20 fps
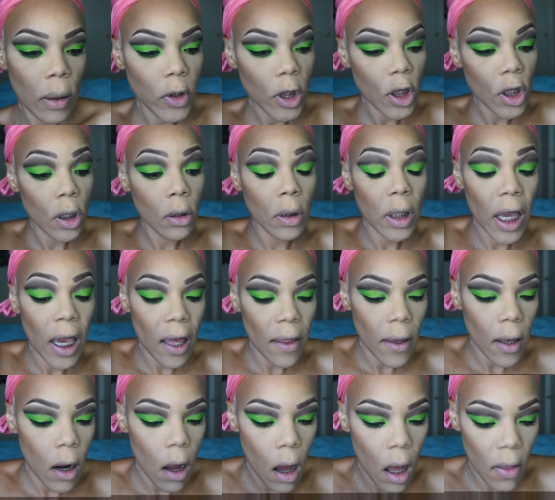So now
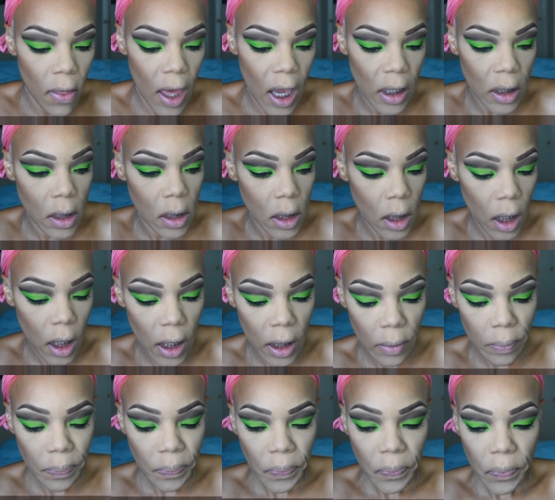that all that's done,
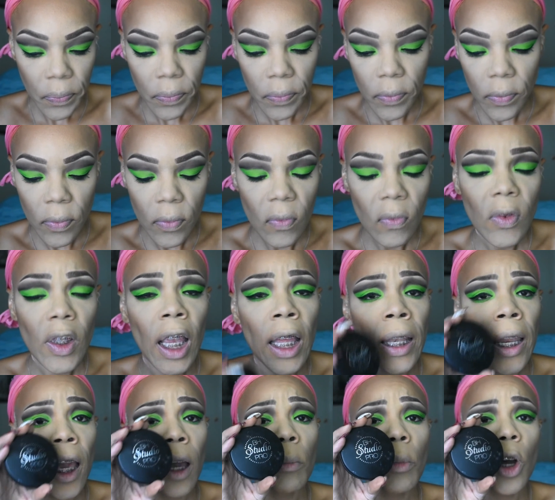
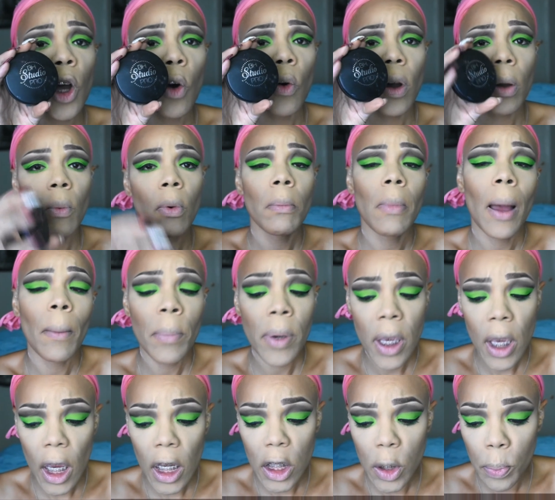now I'm going to go in with my
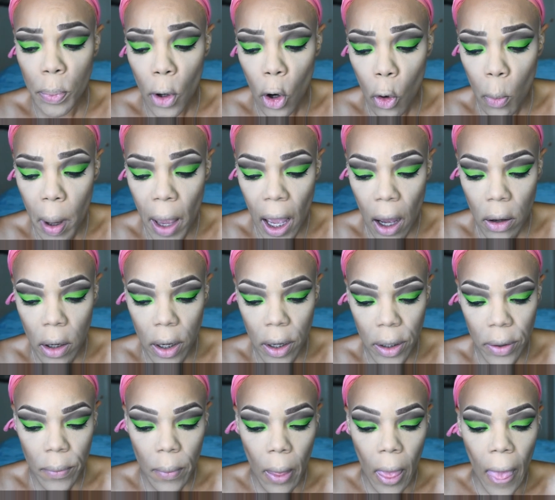BH Pro
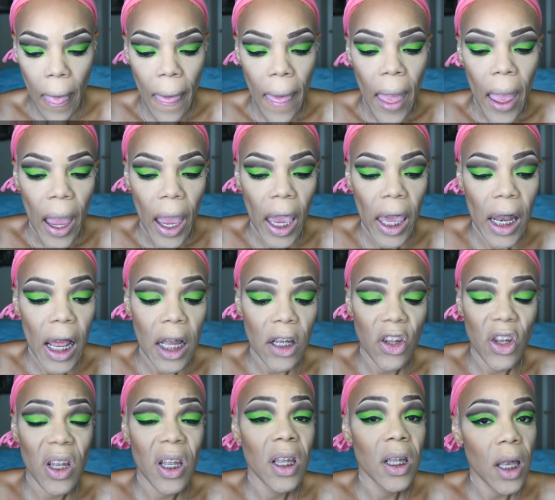Powder. And I
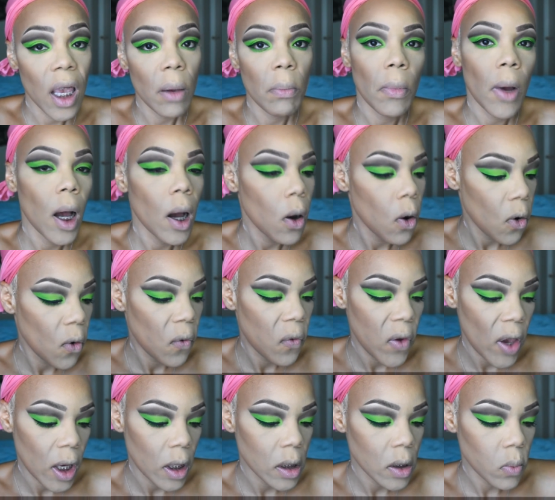just set my whole
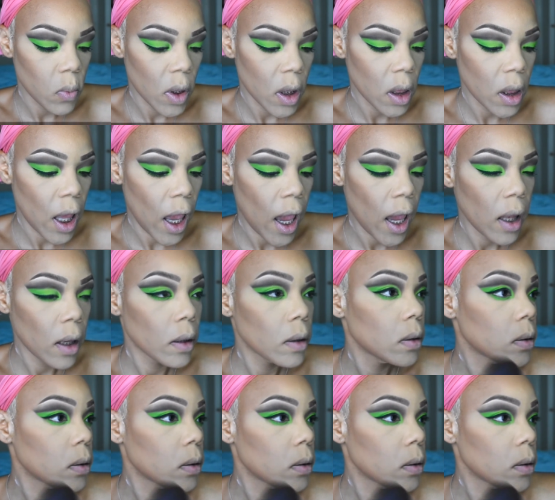face with that.